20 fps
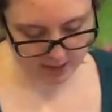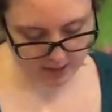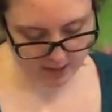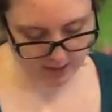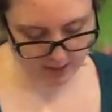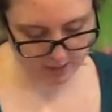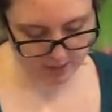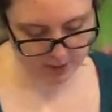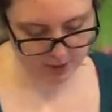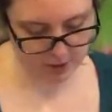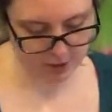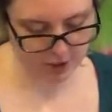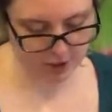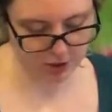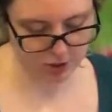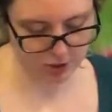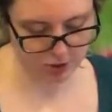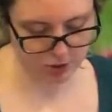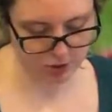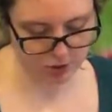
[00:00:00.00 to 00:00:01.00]
I'm just going
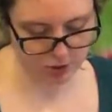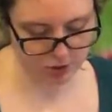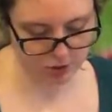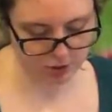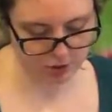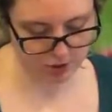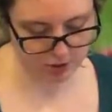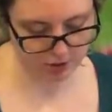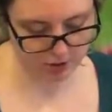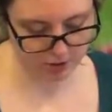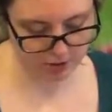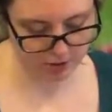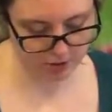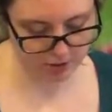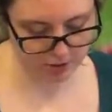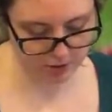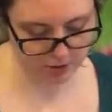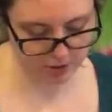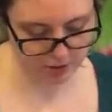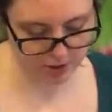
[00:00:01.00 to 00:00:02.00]
to do
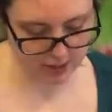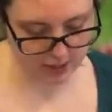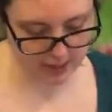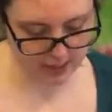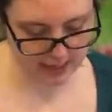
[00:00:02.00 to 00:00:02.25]
circles